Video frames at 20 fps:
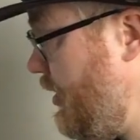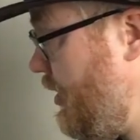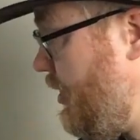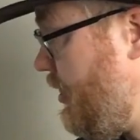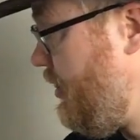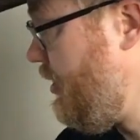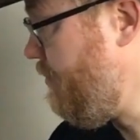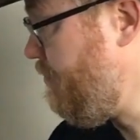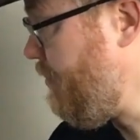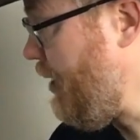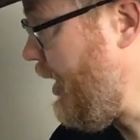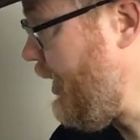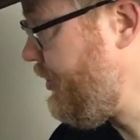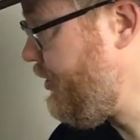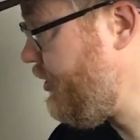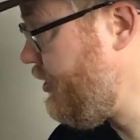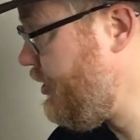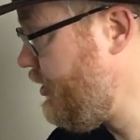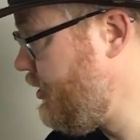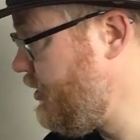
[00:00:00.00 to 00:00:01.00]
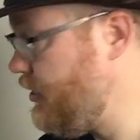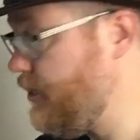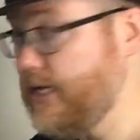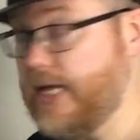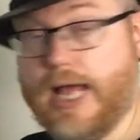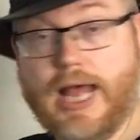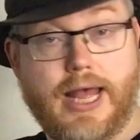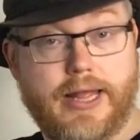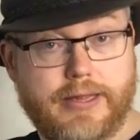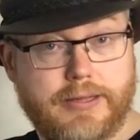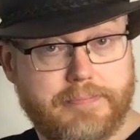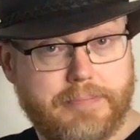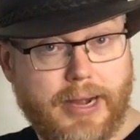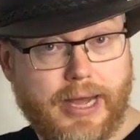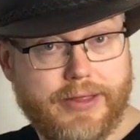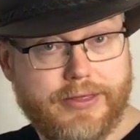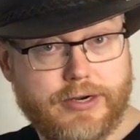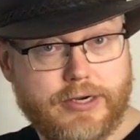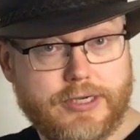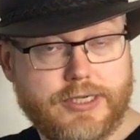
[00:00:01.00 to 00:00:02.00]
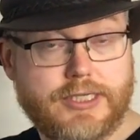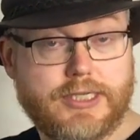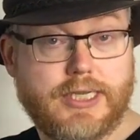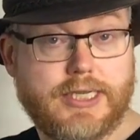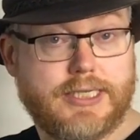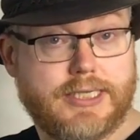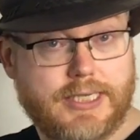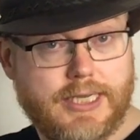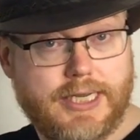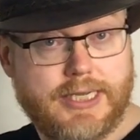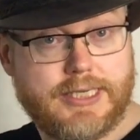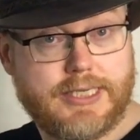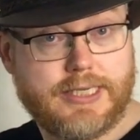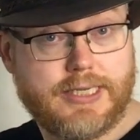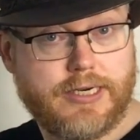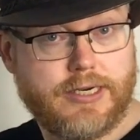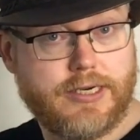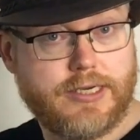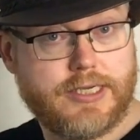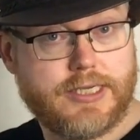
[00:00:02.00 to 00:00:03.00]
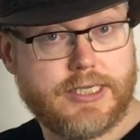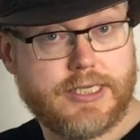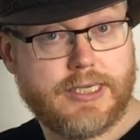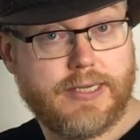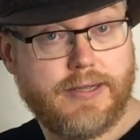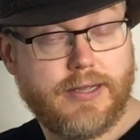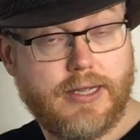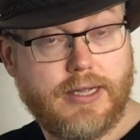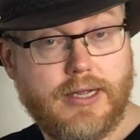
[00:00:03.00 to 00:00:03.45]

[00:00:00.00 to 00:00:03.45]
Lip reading: The mother and mother's sisters